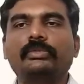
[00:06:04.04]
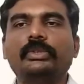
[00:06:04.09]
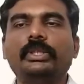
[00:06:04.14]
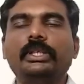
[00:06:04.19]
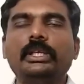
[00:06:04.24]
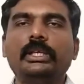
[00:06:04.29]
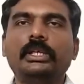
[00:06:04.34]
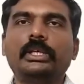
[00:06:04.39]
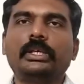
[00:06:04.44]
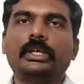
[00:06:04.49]
of
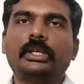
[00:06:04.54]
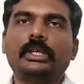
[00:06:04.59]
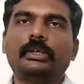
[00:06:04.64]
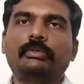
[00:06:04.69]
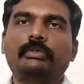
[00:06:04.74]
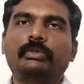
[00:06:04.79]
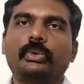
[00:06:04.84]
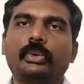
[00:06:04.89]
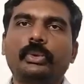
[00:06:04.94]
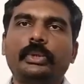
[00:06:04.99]
the
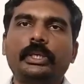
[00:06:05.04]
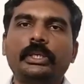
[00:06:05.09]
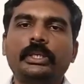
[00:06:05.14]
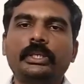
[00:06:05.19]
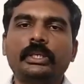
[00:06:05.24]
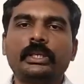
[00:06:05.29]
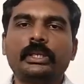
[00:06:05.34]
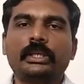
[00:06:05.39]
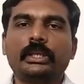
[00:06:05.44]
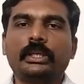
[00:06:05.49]
fluid
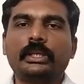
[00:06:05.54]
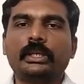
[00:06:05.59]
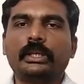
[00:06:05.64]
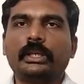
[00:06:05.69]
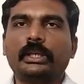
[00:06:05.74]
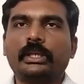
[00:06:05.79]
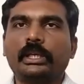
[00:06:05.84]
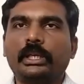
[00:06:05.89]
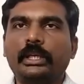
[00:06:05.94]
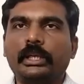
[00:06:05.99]

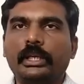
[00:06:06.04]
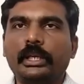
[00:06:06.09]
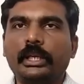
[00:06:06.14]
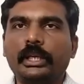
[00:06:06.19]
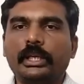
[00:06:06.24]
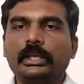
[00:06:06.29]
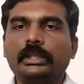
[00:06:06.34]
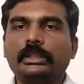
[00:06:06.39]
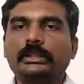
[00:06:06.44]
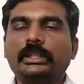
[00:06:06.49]
and
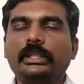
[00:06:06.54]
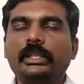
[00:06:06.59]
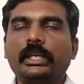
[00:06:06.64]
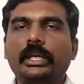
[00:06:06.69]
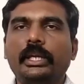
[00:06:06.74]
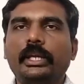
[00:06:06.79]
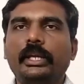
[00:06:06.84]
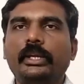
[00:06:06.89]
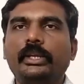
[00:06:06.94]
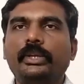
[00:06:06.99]
A is the
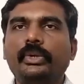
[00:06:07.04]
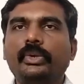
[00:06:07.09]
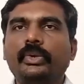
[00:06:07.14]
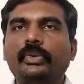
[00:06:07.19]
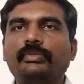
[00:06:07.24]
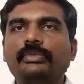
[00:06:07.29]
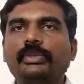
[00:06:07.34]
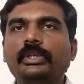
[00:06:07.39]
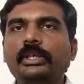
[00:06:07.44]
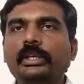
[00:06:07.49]

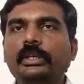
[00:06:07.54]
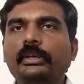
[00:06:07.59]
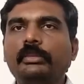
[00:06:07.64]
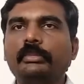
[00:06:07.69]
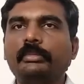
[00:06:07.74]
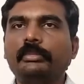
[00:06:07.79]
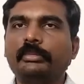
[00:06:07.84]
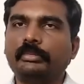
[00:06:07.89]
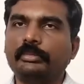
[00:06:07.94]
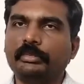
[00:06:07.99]
area of the
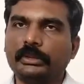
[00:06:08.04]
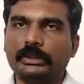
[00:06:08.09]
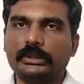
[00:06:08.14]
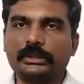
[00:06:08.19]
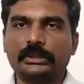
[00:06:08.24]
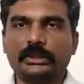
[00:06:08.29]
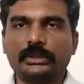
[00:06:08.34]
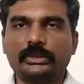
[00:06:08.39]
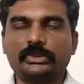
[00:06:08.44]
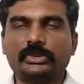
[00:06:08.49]
piston.